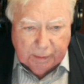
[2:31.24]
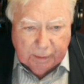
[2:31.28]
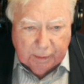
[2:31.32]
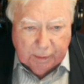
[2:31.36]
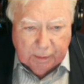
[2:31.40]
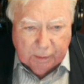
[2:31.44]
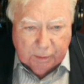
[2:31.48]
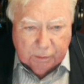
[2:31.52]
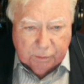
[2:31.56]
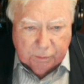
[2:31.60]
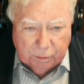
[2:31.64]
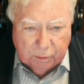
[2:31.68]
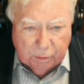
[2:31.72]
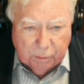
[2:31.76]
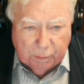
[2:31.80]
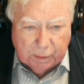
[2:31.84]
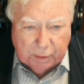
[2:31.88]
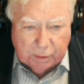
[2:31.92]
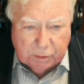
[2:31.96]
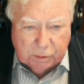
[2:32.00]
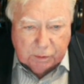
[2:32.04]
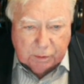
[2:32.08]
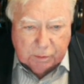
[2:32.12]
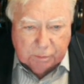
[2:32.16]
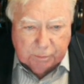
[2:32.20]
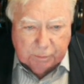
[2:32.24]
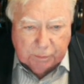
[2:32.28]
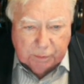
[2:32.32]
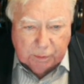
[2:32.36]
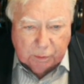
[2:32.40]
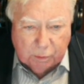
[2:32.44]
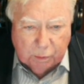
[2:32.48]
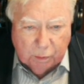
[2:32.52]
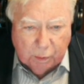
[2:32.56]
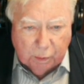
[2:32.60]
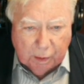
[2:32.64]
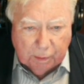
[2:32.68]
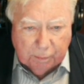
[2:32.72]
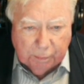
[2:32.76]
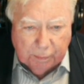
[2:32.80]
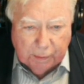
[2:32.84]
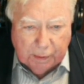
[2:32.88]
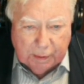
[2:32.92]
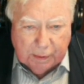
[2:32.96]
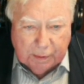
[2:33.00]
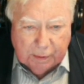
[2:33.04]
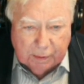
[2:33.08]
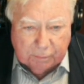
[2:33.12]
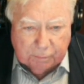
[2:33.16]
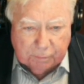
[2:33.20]
through which you
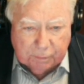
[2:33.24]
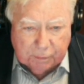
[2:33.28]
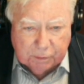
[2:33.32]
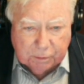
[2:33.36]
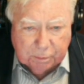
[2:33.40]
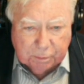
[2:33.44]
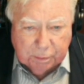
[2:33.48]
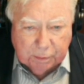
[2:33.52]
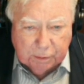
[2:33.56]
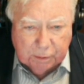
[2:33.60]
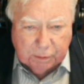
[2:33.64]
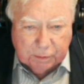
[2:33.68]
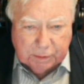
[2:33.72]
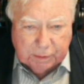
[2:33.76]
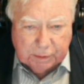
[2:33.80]
cooperate in the first person in